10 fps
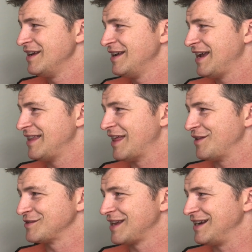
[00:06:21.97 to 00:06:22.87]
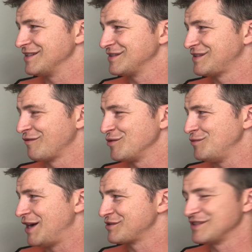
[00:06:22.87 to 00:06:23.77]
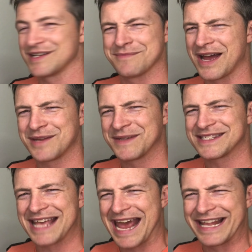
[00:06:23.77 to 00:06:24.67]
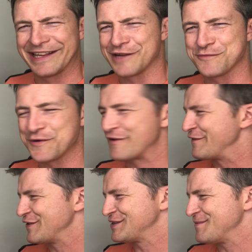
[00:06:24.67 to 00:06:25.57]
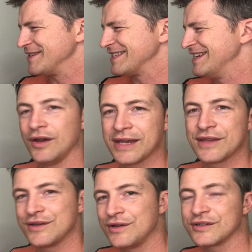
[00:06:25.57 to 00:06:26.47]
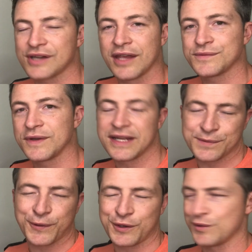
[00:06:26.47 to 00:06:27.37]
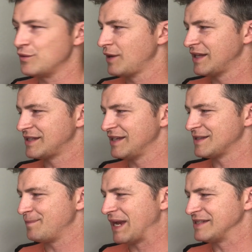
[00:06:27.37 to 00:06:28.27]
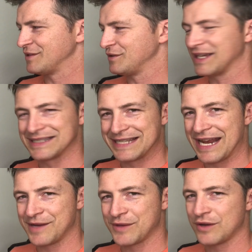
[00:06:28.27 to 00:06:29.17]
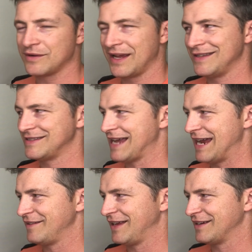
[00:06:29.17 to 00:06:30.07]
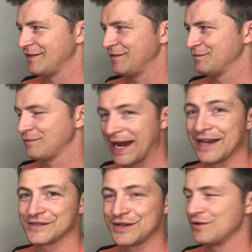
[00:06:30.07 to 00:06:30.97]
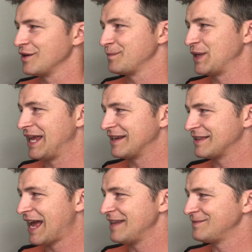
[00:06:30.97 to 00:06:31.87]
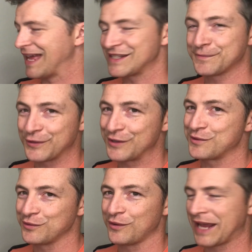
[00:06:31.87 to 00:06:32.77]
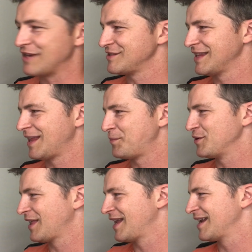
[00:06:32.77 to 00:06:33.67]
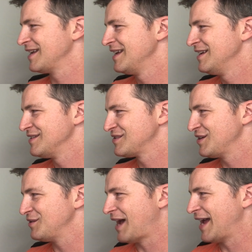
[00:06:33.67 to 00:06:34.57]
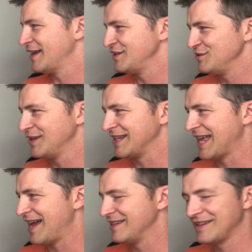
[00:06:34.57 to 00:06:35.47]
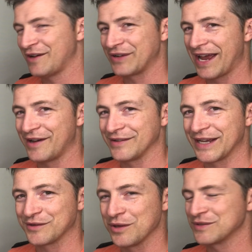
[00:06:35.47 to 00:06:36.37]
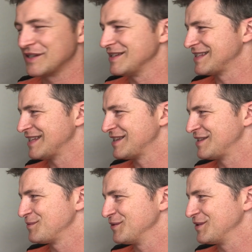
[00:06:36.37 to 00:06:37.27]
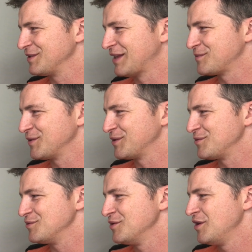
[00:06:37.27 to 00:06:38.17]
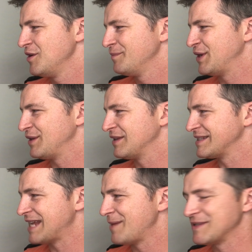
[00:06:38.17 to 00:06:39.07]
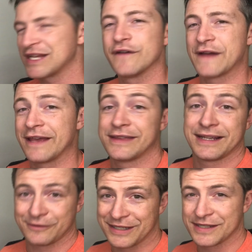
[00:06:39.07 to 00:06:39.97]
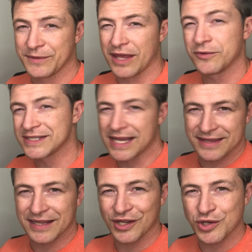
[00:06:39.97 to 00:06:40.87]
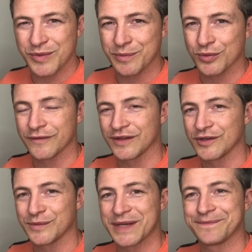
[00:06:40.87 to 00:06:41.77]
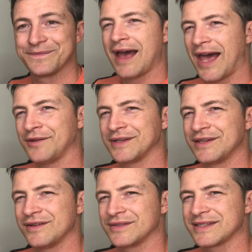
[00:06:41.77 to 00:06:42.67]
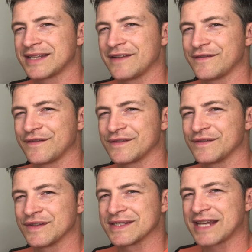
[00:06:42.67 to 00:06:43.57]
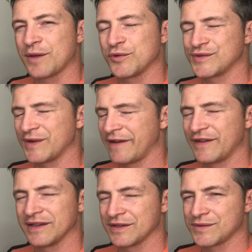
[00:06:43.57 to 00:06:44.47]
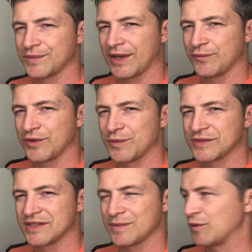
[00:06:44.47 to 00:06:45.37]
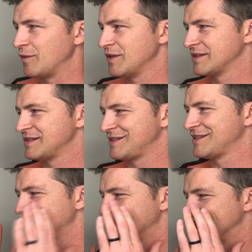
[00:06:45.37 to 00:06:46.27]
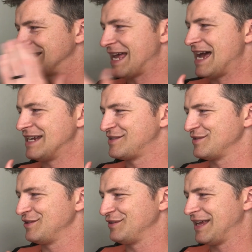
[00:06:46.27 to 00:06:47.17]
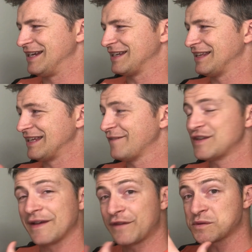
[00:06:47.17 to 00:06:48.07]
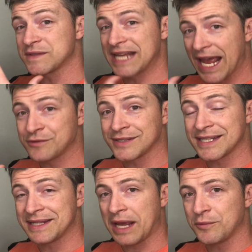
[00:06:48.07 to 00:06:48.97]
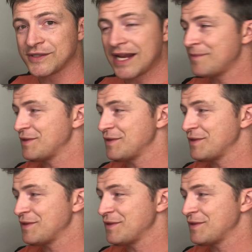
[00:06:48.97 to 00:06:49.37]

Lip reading: And then there's like several Washington monuments. They added like more for some reason. Okay, the New York Giants one is pretty cool. It's a basic looking stadium though, inside like right next to York, but like that's a pretty cool location that they put that in. So I do like that on how like close it is. That's really cool. But the stadium itself, I think, like some of the other ones, I think that could have been improved a little bit. I don't really know what to say of this Cowboys one. I feel like this was probably one of the most disappointing ones because it's just like the side. So you're like if this was the entrance to the Cowboys Stadium,